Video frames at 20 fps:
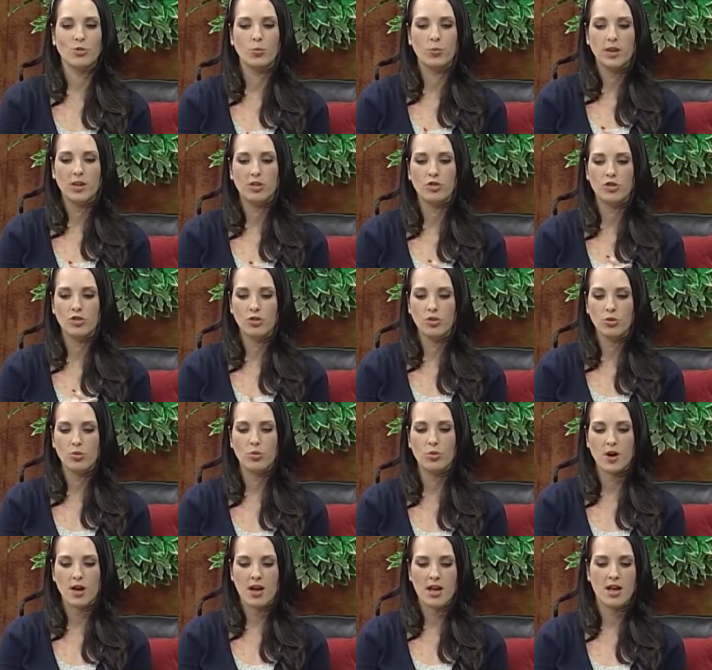We
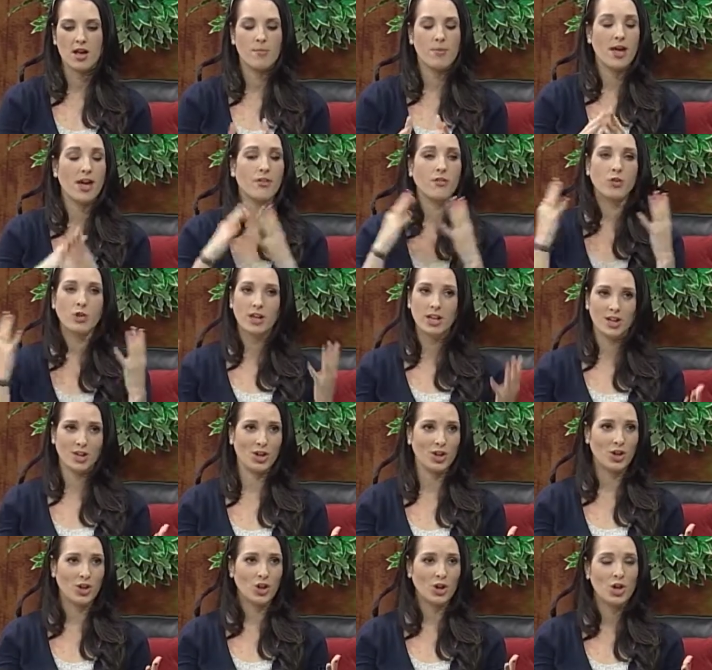do um, every
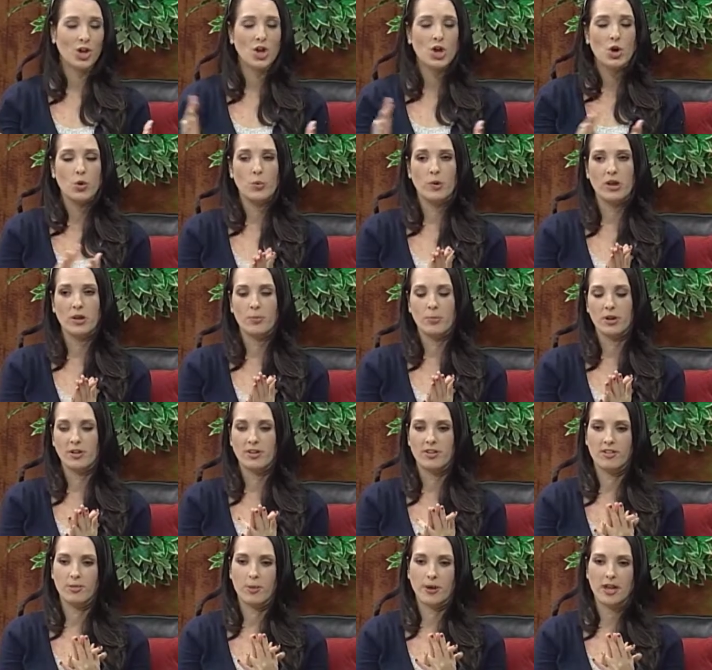year. We
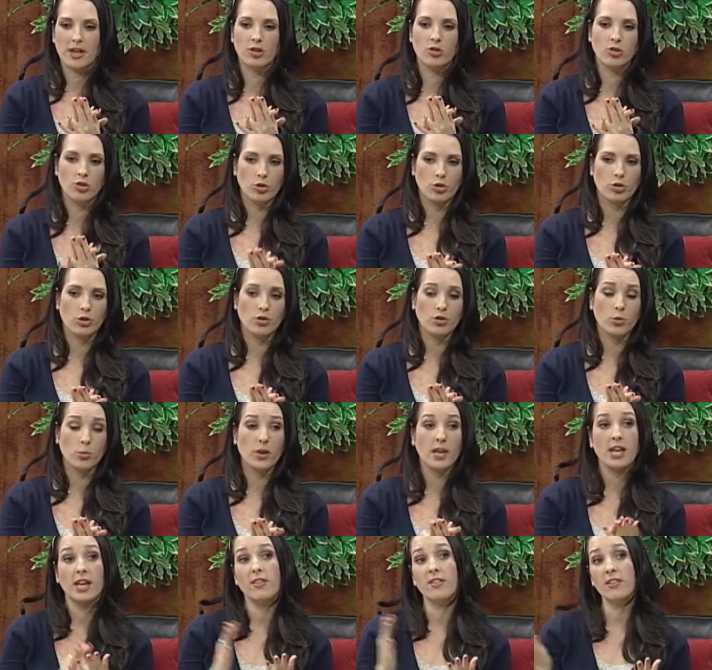participate in Children's
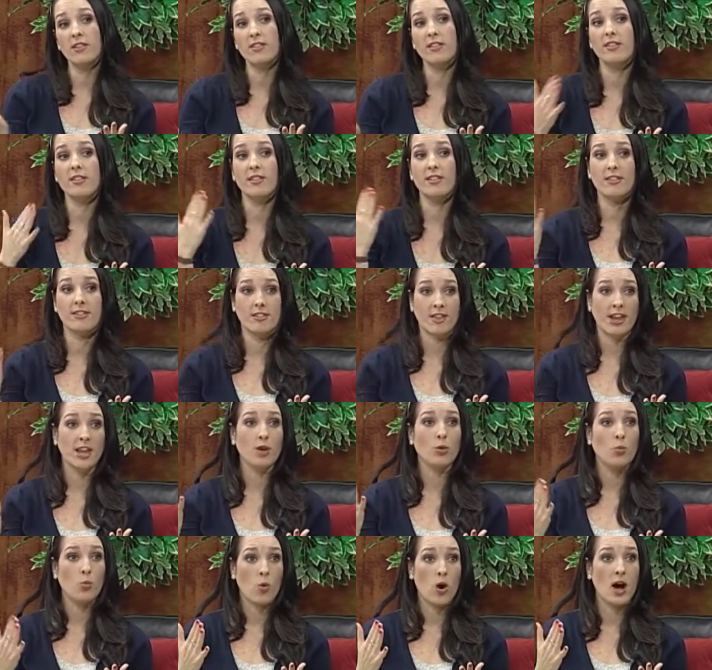Week, and this is a
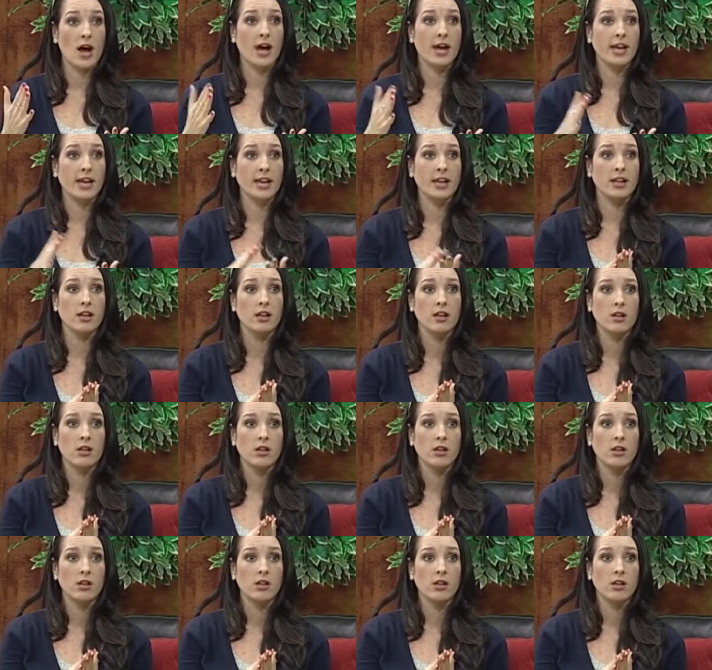statewide